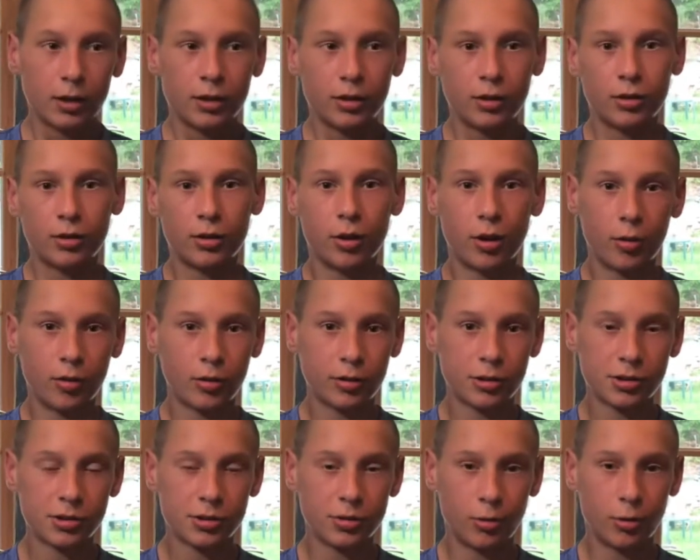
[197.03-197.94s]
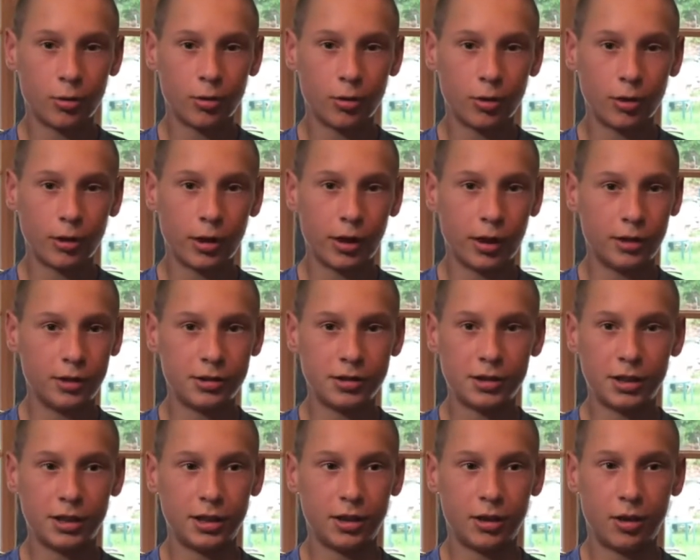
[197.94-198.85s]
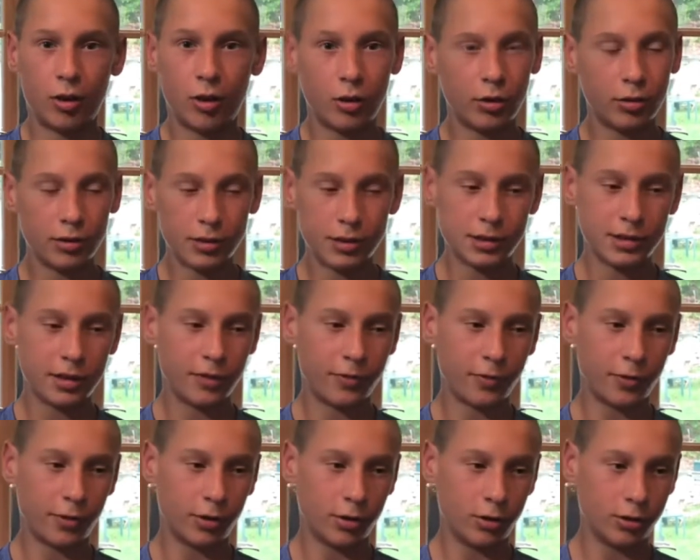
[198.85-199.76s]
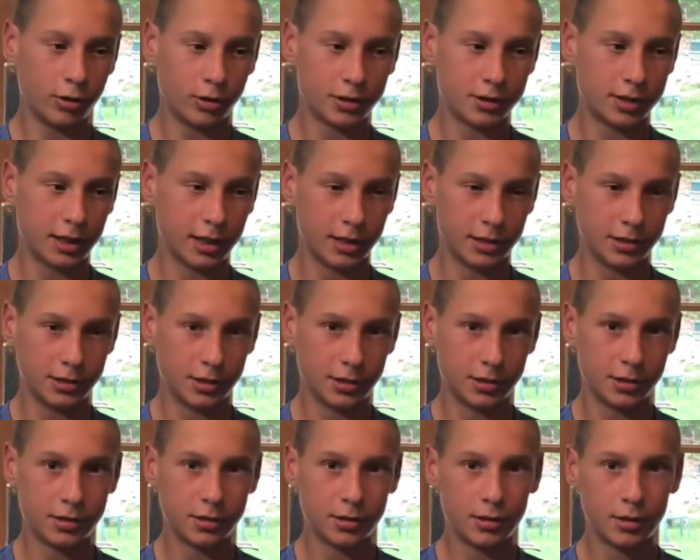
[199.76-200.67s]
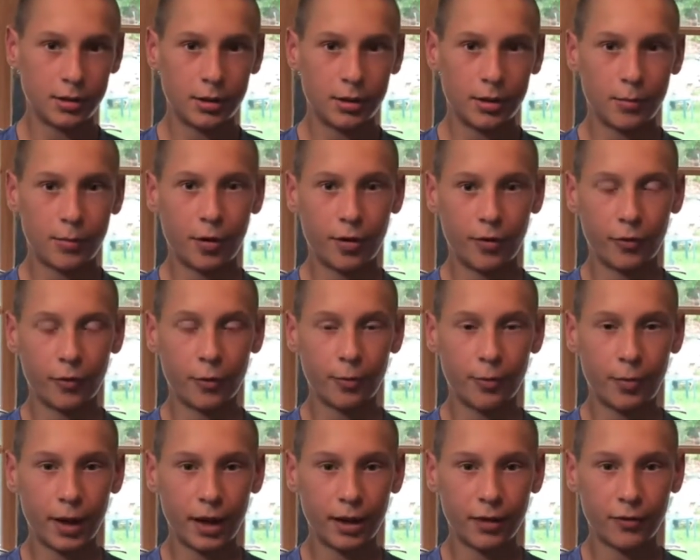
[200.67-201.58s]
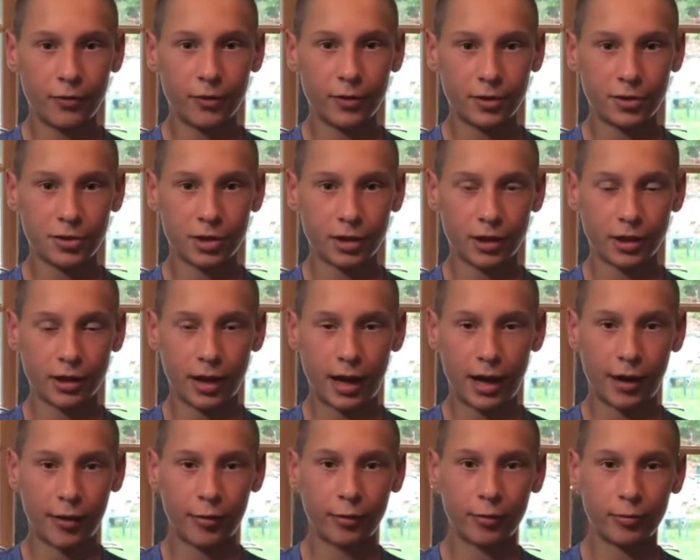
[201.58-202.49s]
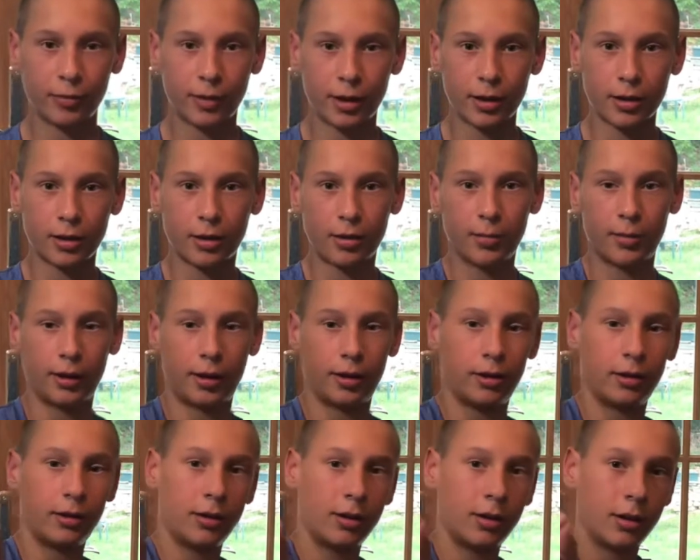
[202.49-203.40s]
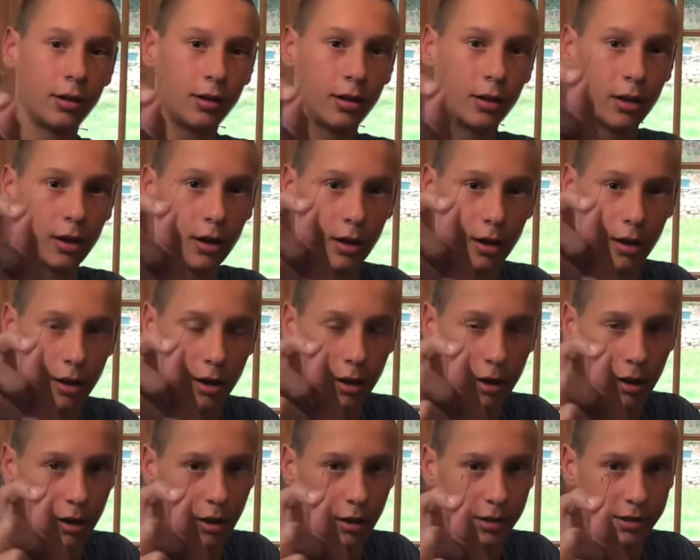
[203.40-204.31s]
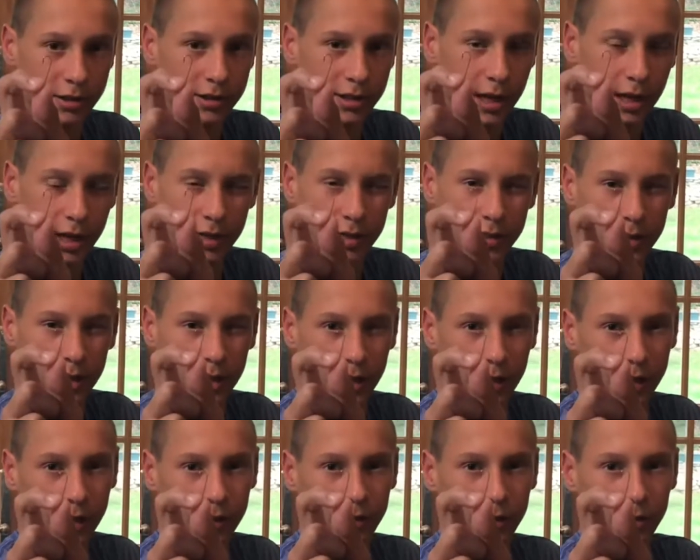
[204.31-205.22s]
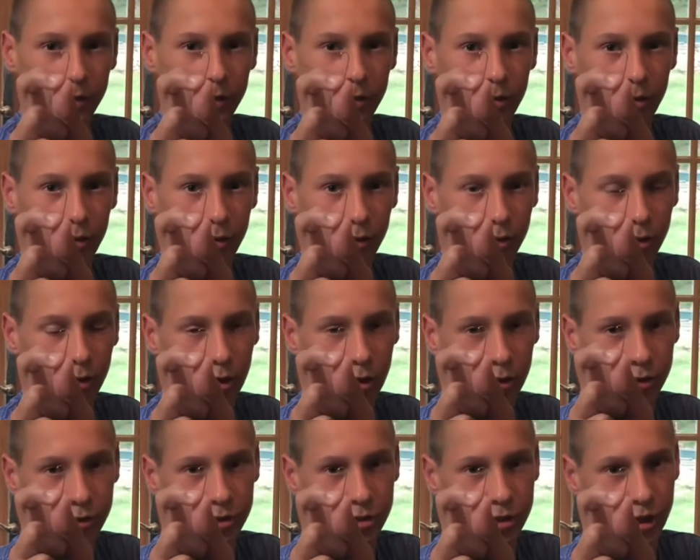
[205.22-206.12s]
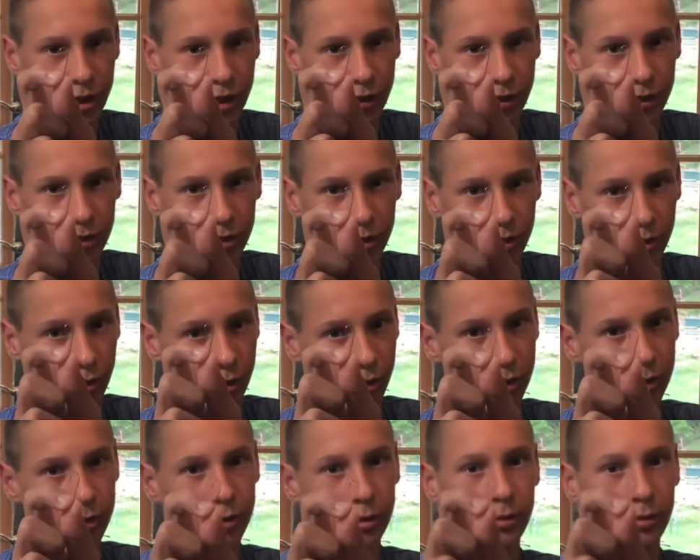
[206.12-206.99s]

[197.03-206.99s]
You go to the store and you see all these different hook sizes, but for pan fishing, I would recommend a size 8 long shank hook.